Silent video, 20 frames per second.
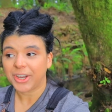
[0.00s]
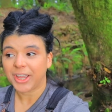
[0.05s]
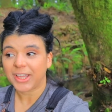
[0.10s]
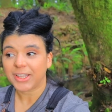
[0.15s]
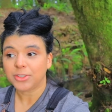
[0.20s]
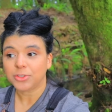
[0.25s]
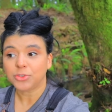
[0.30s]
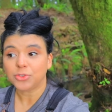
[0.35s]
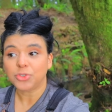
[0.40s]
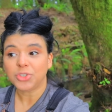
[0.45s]

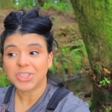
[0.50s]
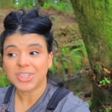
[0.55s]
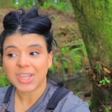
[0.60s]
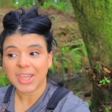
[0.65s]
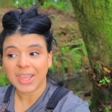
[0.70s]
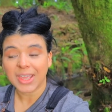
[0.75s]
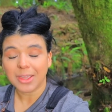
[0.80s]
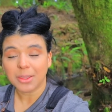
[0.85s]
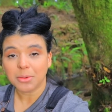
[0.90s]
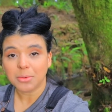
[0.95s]
had to
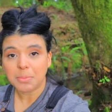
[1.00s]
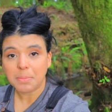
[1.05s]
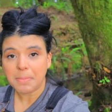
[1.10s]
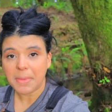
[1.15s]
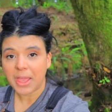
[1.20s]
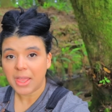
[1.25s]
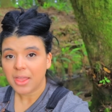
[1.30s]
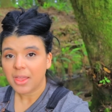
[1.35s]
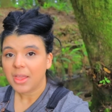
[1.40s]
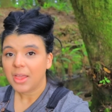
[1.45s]

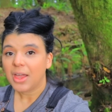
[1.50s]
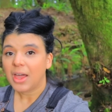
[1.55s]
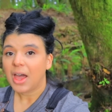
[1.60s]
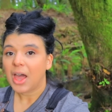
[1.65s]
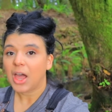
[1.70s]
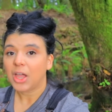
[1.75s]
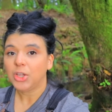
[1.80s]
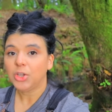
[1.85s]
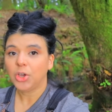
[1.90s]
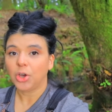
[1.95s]
tame
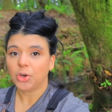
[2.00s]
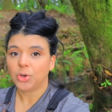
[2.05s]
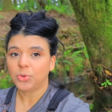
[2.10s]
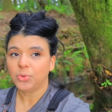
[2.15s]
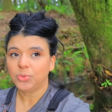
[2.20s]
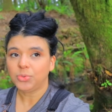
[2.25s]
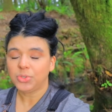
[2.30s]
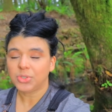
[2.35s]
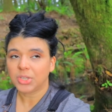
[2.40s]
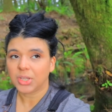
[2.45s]
a
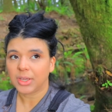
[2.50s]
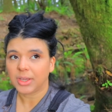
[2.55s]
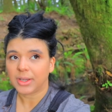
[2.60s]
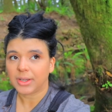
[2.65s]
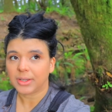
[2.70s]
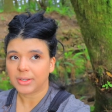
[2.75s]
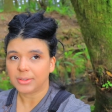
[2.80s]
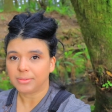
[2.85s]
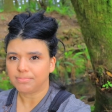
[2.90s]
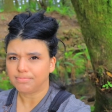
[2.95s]
goat.
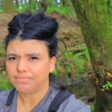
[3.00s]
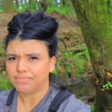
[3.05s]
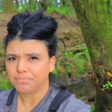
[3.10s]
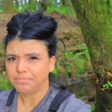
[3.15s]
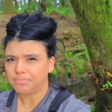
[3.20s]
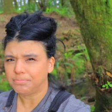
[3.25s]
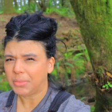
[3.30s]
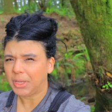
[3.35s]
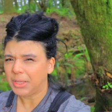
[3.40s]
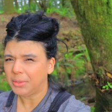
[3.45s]

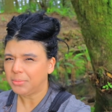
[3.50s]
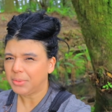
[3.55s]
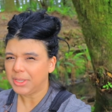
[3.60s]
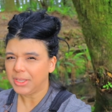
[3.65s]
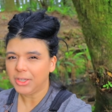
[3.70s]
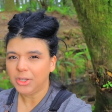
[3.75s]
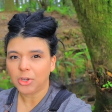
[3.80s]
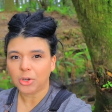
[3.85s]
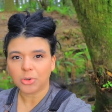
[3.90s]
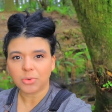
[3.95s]
Um,
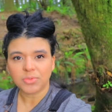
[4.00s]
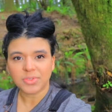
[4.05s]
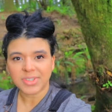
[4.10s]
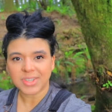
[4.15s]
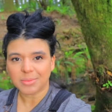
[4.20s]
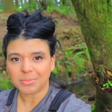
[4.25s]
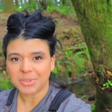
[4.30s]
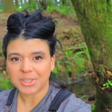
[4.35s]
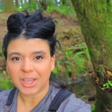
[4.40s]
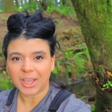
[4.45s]
baby goats,
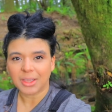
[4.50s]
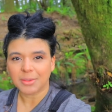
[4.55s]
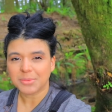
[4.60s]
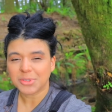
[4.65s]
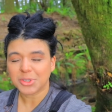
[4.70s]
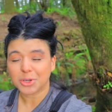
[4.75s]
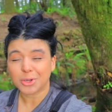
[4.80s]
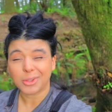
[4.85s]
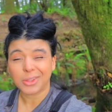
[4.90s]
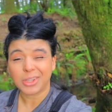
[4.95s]

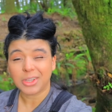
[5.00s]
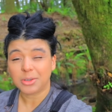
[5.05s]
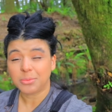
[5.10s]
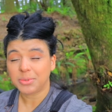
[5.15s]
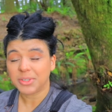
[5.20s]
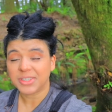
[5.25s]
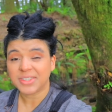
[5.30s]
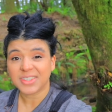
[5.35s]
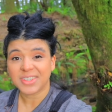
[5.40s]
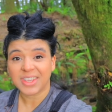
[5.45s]
sometimes they're a little
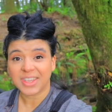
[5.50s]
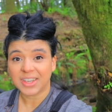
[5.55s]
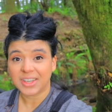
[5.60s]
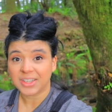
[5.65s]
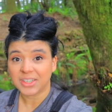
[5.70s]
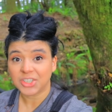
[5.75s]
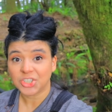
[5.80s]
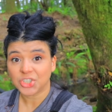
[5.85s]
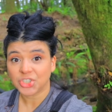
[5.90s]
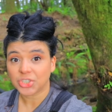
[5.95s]
bit
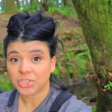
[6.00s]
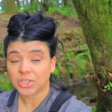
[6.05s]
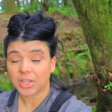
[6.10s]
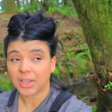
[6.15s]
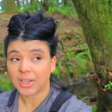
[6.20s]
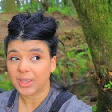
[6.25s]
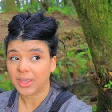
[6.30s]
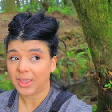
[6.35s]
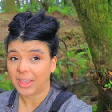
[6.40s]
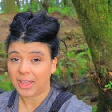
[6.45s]
skittish.
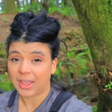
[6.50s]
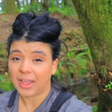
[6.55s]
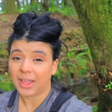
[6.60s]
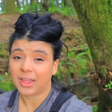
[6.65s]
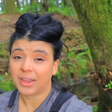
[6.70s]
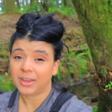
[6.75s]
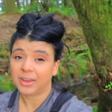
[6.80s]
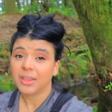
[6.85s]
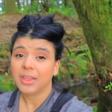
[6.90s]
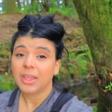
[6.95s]
Like I
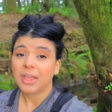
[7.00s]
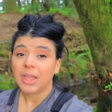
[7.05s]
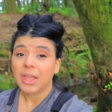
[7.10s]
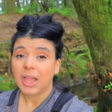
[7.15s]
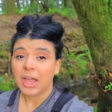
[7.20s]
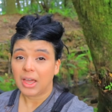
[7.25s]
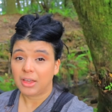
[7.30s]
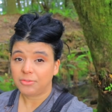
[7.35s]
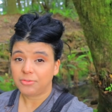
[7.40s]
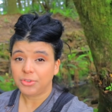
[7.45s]
had
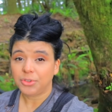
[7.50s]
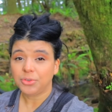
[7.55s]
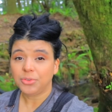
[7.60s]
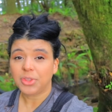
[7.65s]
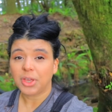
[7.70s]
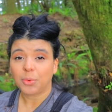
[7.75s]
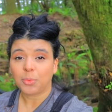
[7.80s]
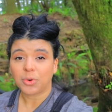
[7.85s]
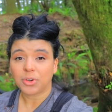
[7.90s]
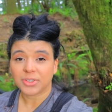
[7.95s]
a few
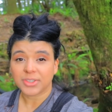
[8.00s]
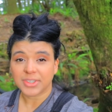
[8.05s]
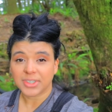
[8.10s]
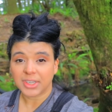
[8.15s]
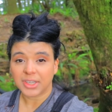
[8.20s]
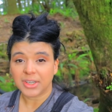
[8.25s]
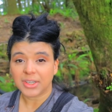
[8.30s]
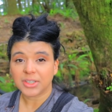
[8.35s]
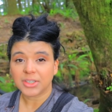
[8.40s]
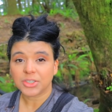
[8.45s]
that were
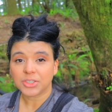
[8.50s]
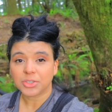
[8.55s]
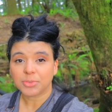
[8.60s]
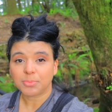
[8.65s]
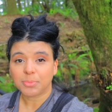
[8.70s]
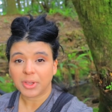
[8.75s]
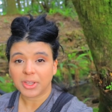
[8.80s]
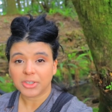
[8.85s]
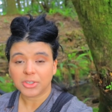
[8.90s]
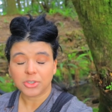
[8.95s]
skittish,
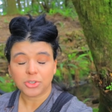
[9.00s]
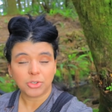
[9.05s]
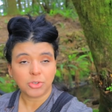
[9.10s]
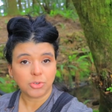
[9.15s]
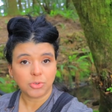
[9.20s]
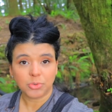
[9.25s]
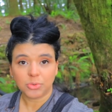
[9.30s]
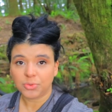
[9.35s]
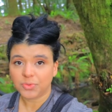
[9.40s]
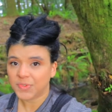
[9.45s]
but
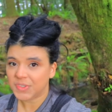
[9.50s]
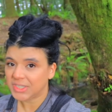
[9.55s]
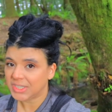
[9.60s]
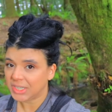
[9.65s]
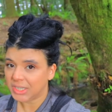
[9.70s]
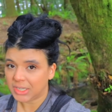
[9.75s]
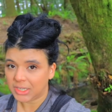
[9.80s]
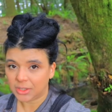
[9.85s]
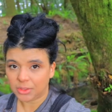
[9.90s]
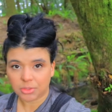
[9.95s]
you've
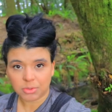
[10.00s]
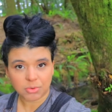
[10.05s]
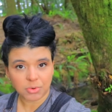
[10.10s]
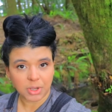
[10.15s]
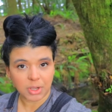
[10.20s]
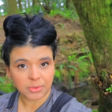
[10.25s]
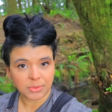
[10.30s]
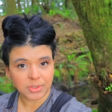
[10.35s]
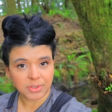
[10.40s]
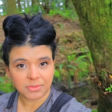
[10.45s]
seen it
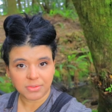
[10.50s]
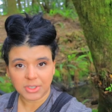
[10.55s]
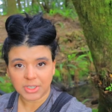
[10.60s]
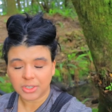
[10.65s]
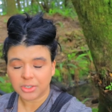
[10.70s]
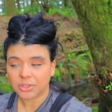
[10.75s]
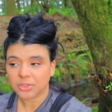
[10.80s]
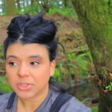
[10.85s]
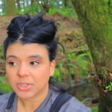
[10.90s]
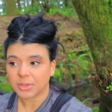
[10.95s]
throughout the
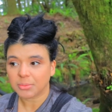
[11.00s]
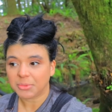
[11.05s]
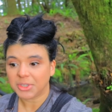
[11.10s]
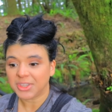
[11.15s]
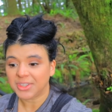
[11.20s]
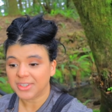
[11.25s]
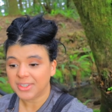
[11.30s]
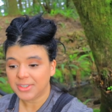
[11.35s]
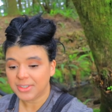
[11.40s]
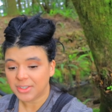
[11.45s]
videos. I
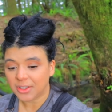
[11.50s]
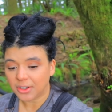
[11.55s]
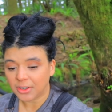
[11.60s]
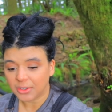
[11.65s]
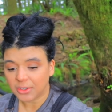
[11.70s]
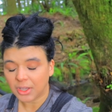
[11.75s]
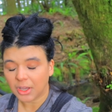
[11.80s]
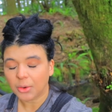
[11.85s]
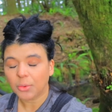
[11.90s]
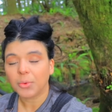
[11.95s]
mean, they
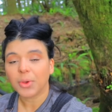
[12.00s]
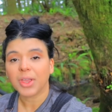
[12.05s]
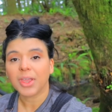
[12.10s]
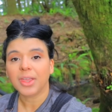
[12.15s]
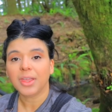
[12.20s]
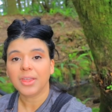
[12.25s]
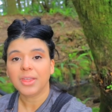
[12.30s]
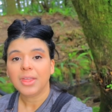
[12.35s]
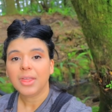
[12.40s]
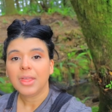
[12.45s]
start that
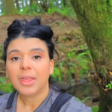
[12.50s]
way,